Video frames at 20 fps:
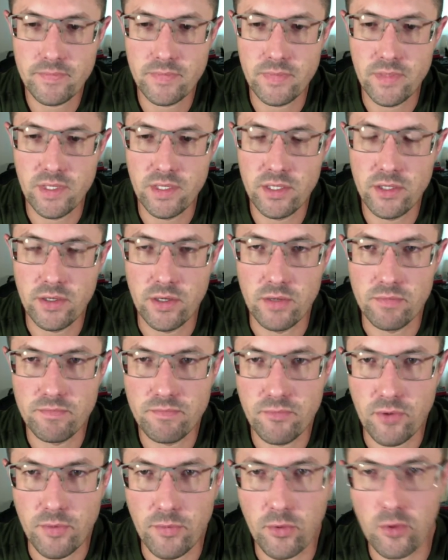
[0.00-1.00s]
I'll
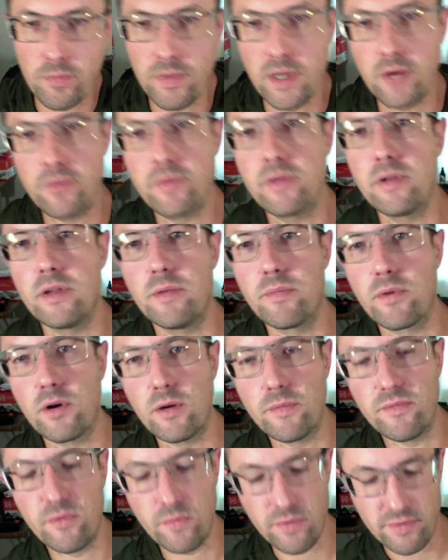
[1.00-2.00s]
report back with any
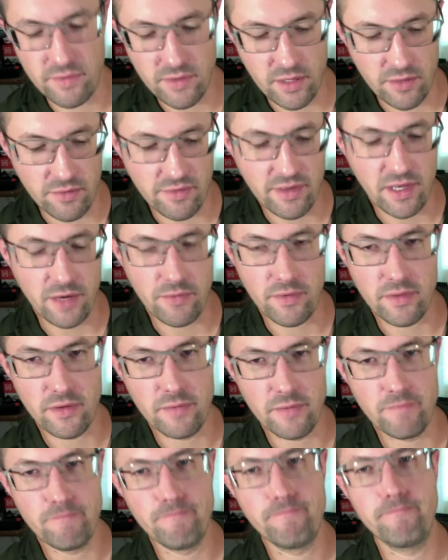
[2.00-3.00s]
problems that we've had with
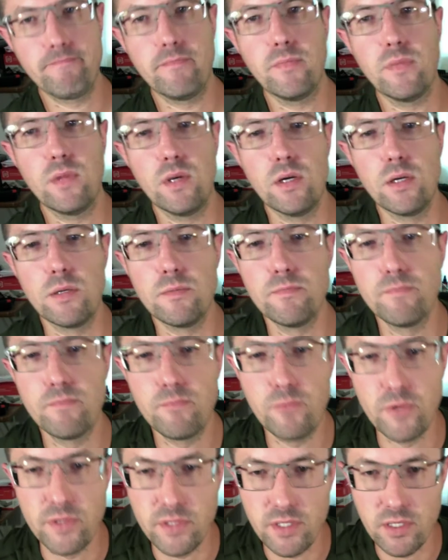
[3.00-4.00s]
it.
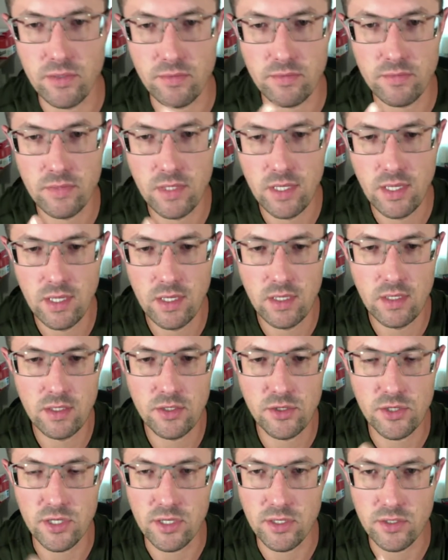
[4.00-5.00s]
With the
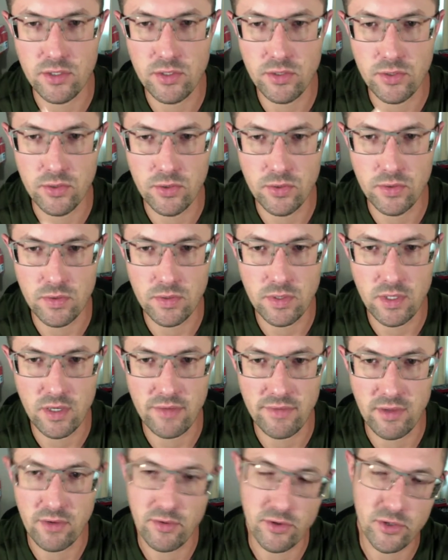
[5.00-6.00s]
Gen 2 of
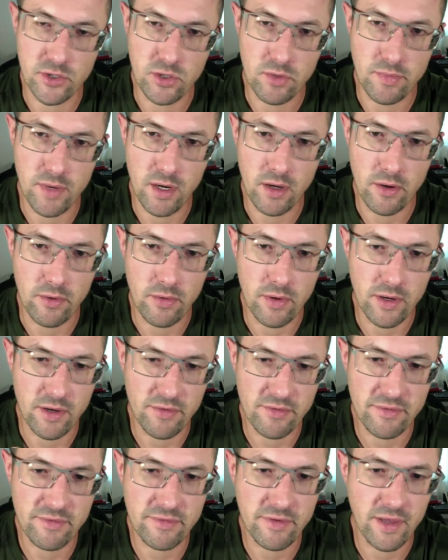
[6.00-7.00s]
the original model,
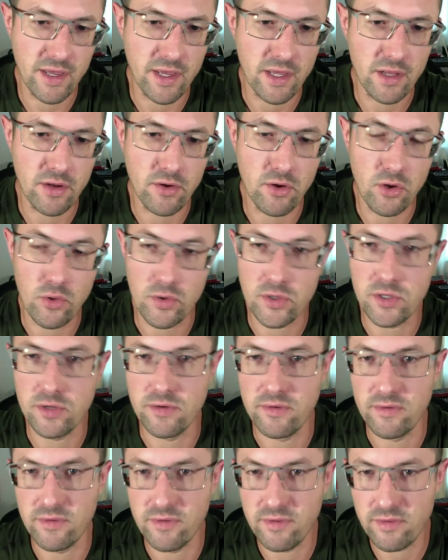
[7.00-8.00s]
I've had no
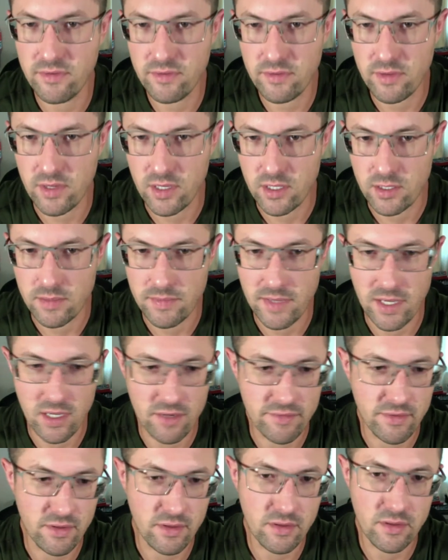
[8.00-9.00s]
issues out
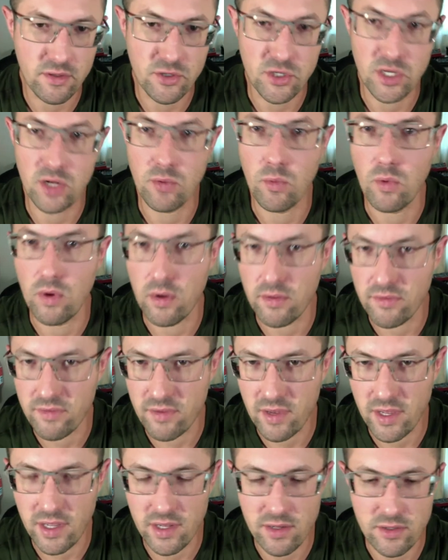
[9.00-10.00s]
of it. The Gen 1s,
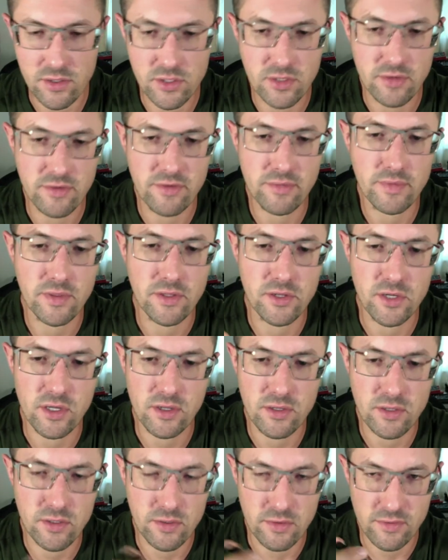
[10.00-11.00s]
I had issues, but the
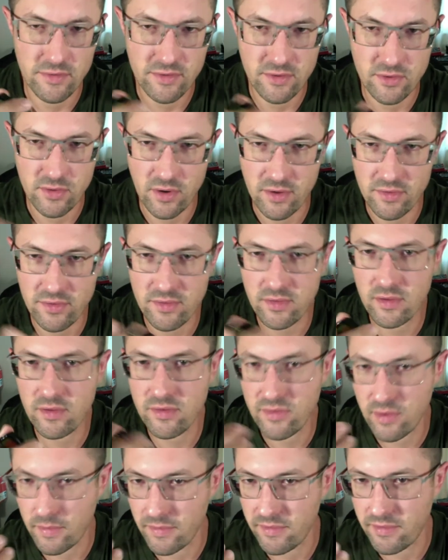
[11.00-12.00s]
Gen 2s addressed
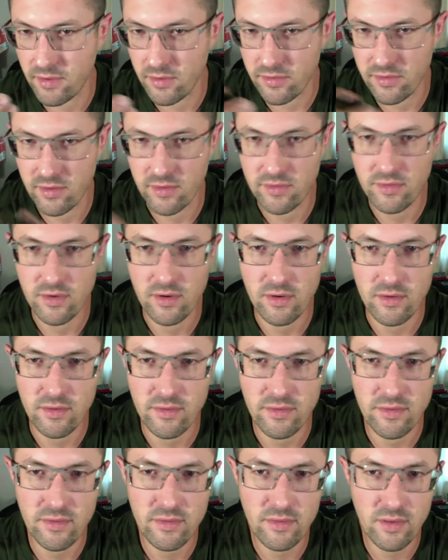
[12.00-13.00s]
some of those
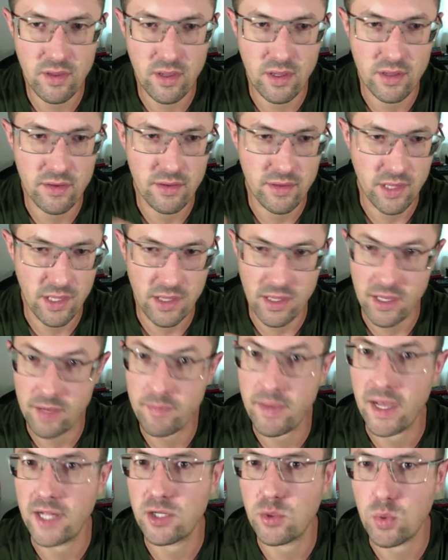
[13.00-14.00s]
concerns, the like
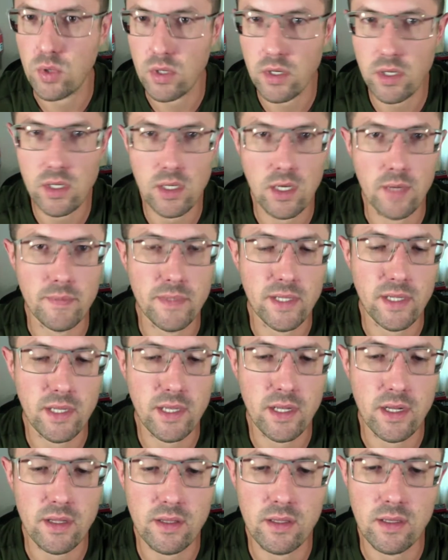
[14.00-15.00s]
patchwork update
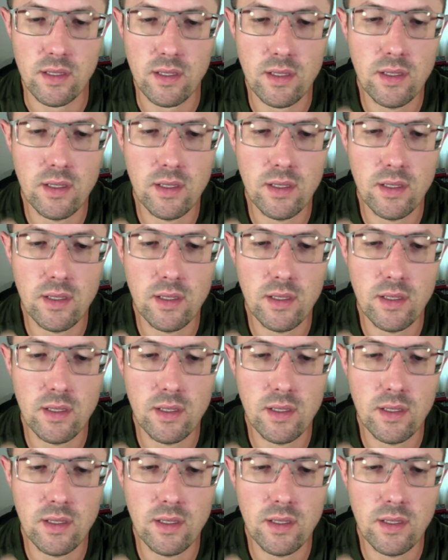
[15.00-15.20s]
kind of thing.